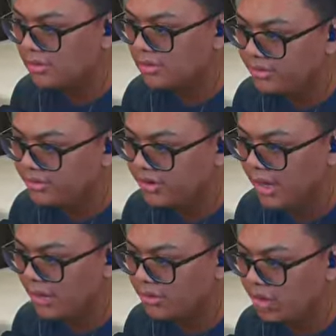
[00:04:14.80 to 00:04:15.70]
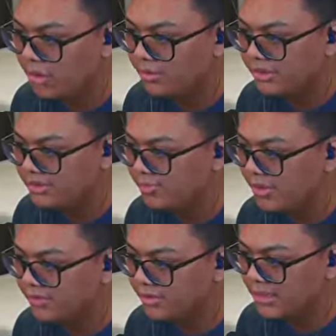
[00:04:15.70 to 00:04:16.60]
Because you know how Call of Duty has been
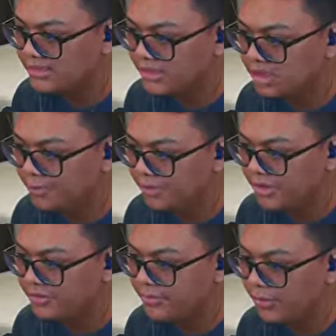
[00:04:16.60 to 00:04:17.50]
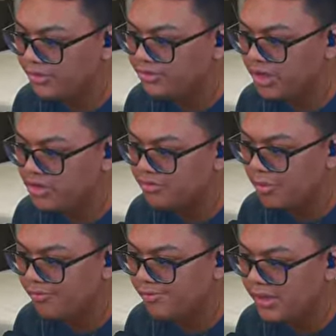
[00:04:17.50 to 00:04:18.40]
for the last, like, couple years. They've always changed
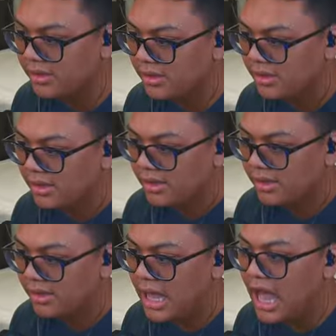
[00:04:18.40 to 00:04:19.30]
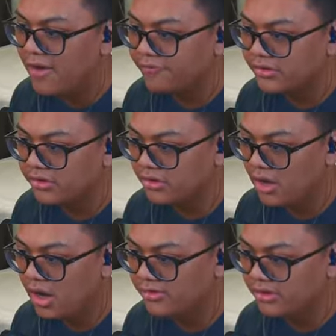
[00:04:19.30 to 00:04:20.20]
movement after the
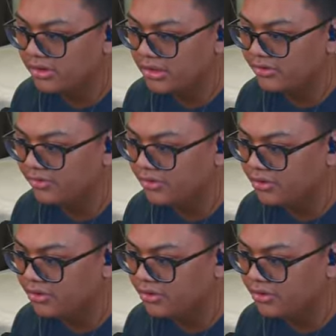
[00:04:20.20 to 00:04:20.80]
launch and all that stuff and